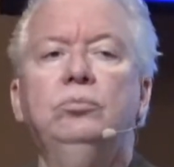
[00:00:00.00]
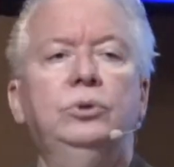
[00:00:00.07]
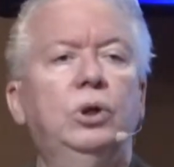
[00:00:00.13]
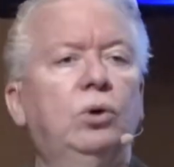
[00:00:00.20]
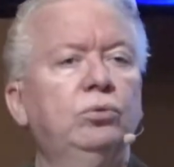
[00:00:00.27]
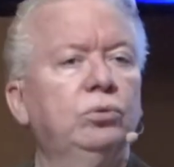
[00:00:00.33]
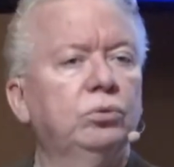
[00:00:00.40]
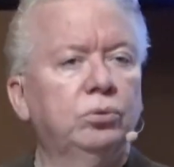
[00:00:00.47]

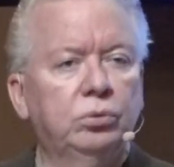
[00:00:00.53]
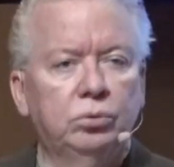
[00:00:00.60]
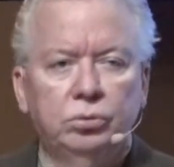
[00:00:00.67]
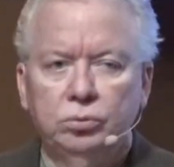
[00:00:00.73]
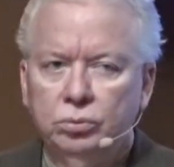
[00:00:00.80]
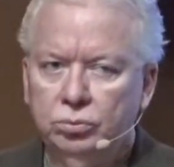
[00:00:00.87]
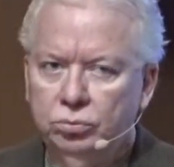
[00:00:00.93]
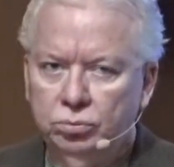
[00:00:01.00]
don't
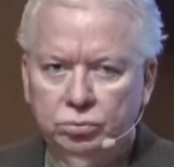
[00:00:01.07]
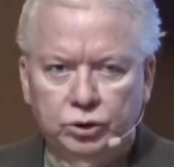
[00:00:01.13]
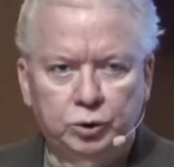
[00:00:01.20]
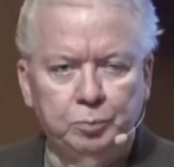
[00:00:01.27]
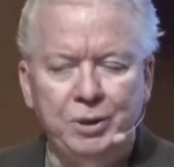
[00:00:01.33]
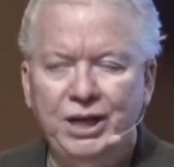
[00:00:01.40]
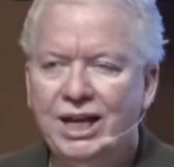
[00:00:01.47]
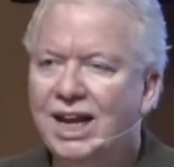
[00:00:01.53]

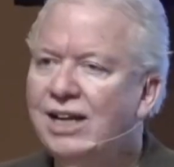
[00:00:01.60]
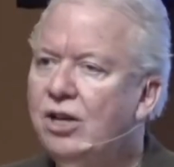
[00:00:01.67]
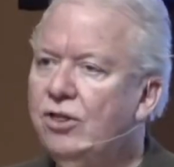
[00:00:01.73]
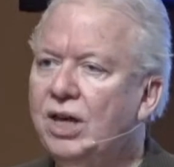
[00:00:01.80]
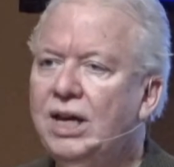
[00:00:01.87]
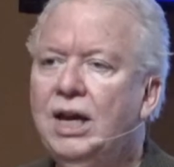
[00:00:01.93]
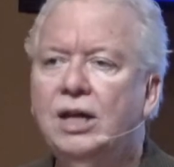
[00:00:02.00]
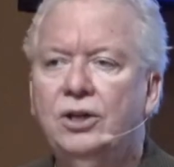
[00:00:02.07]
speak
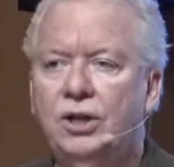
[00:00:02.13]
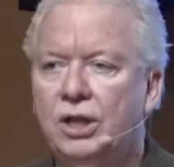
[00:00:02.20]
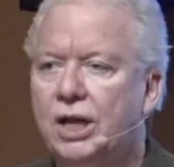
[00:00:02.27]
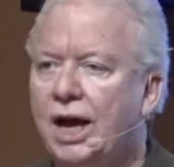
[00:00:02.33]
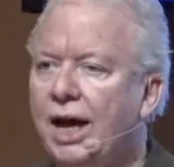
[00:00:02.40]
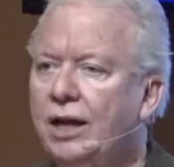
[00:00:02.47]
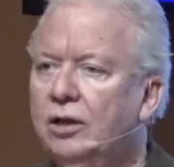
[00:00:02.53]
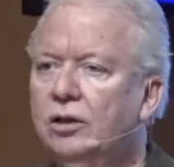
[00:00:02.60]
anything into
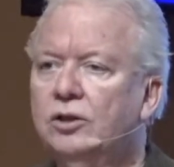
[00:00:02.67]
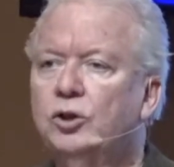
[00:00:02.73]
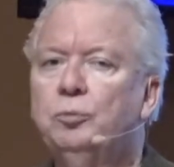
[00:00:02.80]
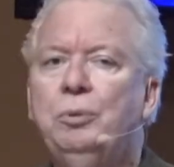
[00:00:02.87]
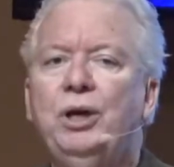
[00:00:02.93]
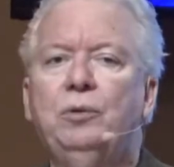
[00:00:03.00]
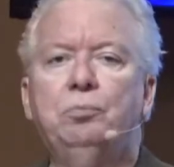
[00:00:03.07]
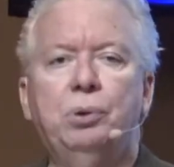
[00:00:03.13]
that.
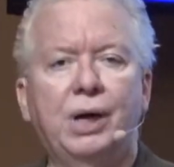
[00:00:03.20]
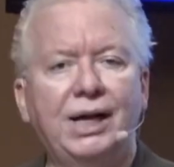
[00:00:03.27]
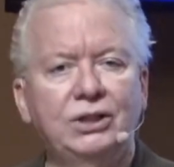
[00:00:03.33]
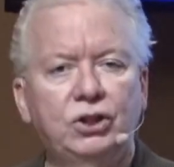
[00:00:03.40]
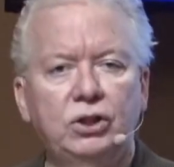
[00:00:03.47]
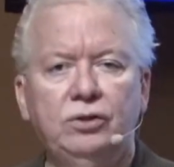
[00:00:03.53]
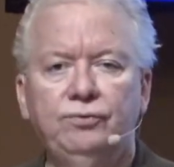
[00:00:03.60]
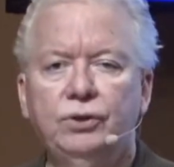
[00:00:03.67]
Speak
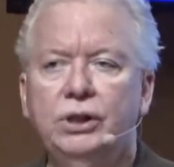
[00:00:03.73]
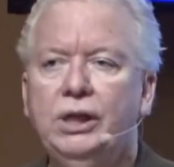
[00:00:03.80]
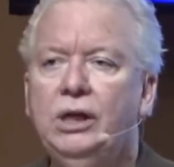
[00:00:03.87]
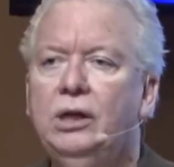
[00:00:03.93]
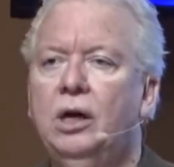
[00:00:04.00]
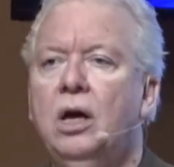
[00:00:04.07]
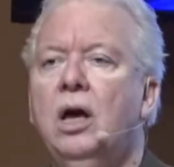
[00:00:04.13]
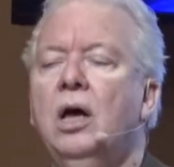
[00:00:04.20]
positively.
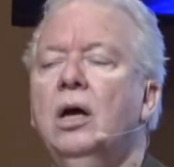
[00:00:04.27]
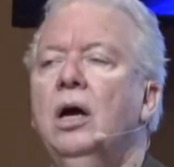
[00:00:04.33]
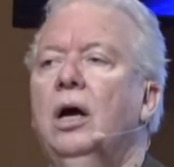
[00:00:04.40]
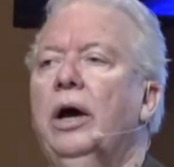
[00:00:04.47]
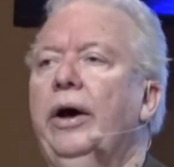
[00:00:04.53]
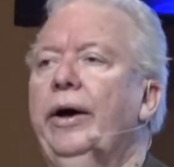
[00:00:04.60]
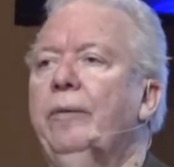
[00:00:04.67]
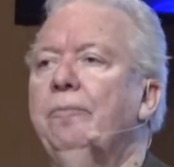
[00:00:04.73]

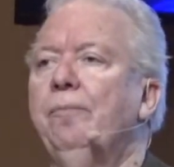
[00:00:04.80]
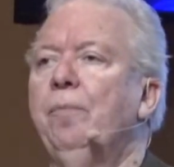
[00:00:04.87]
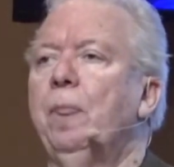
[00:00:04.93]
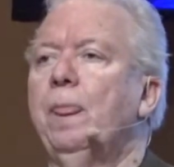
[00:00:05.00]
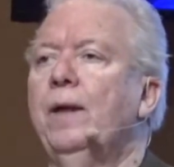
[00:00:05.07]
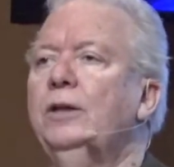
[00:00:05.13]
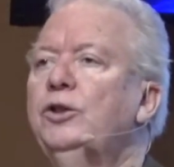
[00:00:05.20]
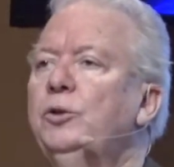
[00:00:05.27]
Um,
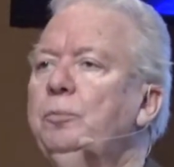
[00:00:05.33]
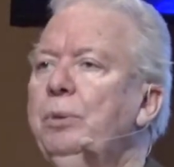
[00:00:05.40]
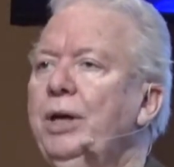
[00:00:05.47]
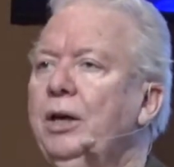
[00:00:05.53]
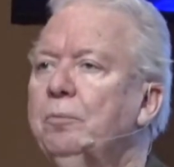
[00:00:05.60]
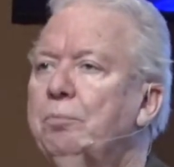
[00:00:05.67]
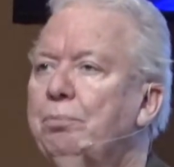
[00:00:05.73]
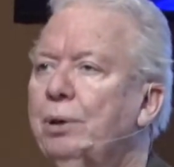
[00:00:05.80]

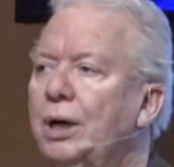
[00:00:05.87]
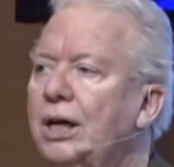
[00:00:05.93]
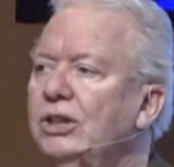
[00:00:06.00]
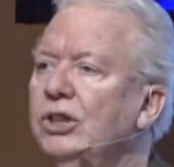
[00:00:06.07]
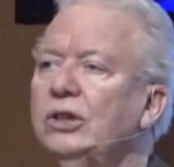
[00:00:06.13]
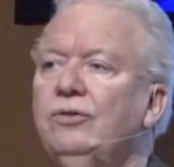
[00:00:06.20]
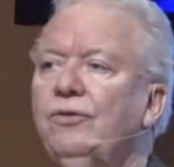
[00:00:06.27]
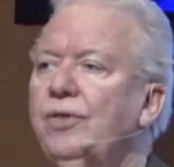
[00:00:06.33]
speak
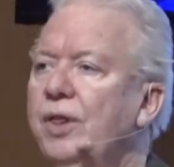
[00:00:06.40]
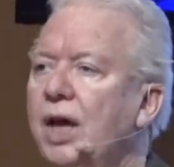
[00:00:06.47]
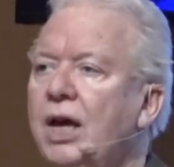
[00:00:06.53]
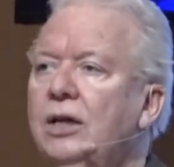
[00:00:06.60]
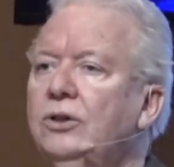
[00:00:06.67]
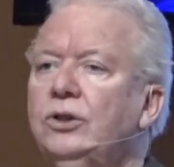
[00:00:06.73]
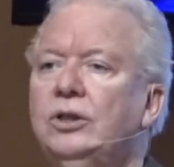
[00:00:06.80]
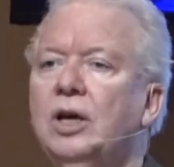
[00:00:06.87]
positive
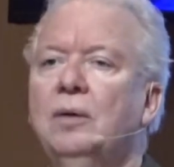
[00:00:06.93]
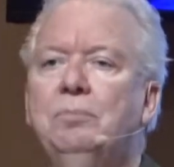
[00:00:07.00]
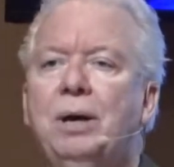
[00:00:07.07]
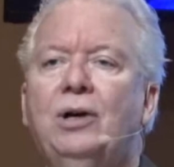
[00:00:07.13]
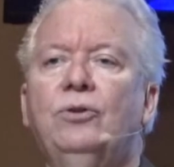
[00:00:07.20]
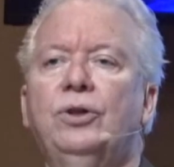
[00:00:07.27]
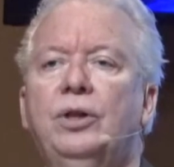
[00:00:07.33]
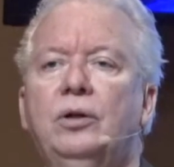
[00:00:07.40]
things
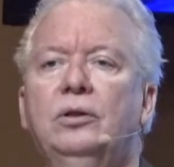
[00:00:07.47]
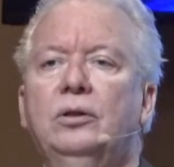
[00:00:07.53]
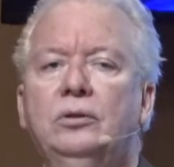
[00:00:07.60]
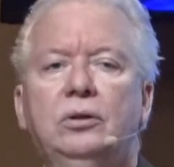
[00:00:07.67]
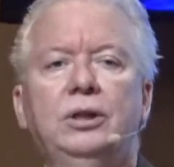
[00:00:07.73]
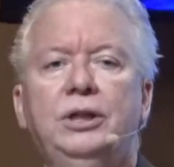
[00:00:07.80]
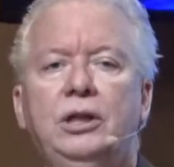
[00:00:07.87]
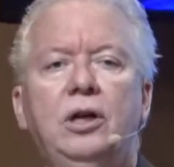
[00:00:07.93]
about
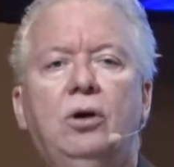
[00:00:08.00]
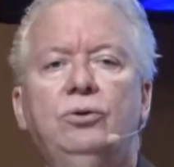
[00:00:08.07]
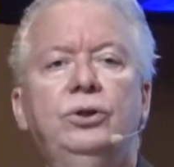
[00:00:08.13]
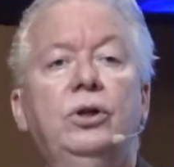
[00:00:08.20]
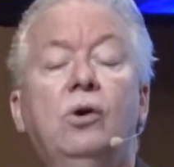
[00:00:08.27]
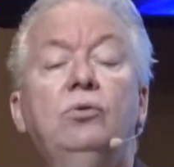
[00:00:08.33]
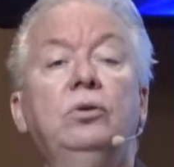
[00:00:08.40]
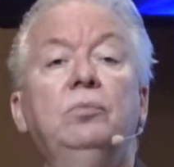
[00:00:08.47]
the, you know,
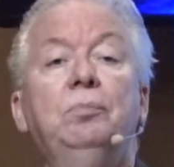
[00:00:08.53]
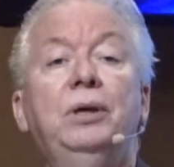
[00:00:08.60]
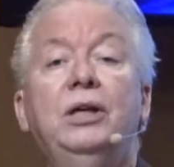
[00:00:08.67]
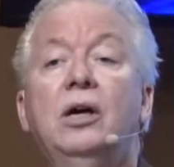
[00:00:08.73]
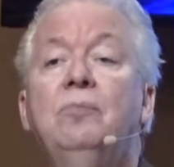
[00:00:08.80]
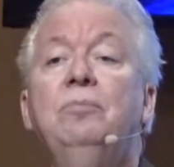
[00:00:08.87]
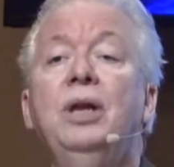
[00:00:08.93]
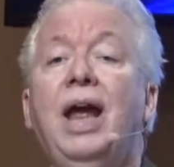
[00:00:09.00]
don't
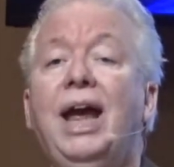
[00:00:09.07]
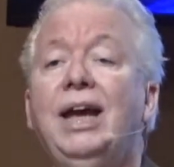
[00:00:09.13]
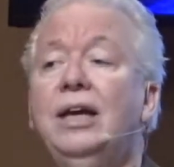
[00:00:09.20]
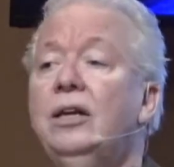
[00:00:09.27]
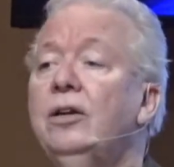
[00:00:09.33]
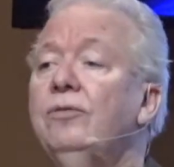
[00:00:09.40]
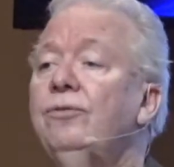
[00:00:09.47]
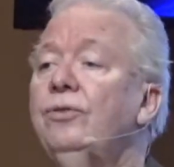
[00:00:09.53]
become
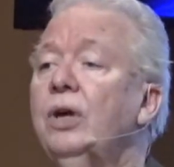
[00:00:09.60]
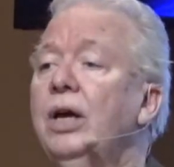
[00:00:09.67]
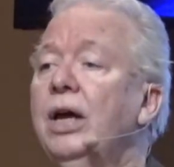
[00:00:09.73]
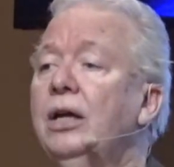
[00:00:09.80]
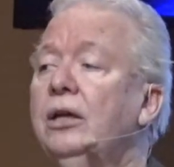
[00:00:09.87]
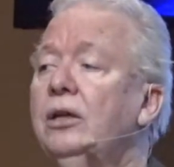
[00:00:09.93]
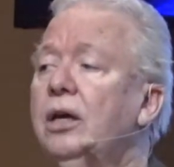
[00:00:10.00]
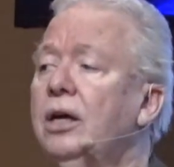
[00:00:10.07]
negative
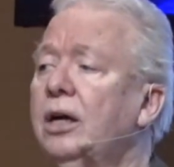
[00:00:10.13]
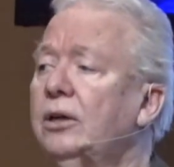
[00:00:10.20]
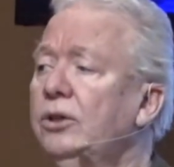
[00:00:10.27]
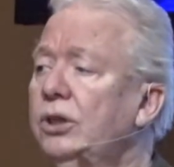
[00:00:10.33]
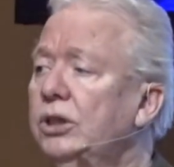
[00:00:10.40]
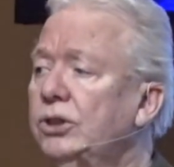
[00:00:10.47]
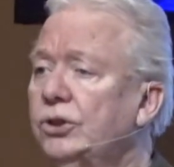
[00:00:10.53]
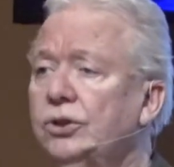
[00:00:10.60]
and
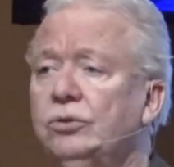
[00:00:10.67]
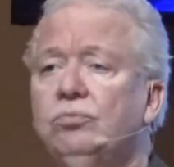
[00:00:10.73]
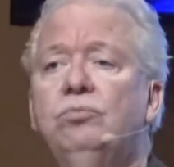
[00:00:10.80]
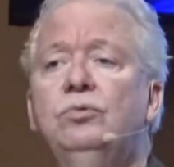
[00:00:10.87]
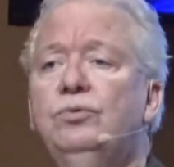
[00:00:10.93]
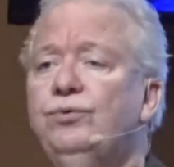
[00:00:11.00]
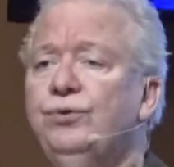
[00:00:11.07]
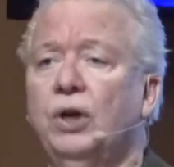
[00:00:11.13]
uh, just
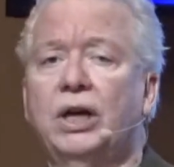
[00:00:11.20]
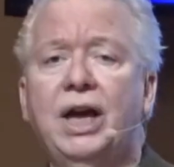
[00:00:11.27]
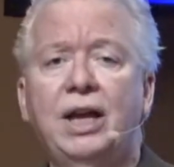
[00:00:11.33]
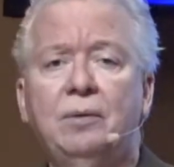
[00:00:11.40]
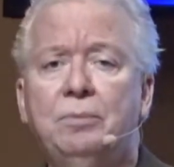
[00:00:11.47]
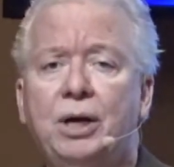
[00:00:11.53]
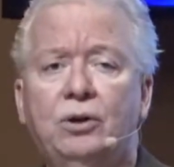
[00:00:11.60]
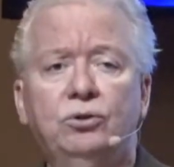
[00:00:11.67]
forget
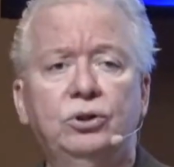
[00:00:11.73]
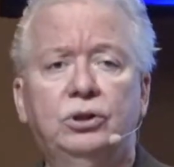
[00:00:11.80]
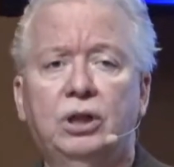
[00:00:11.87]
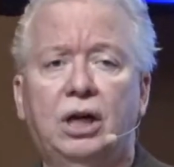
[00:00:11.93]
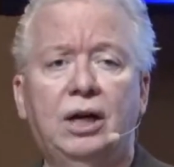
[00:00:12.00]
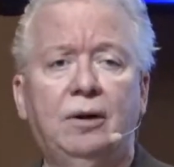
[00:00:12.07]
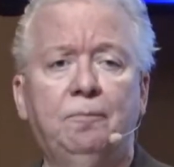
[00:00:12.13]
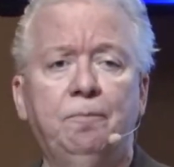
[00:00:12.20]
about
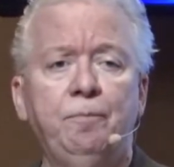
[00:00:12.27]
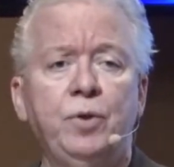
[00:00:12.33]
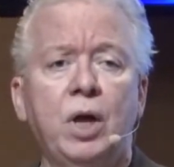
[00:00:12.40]
um,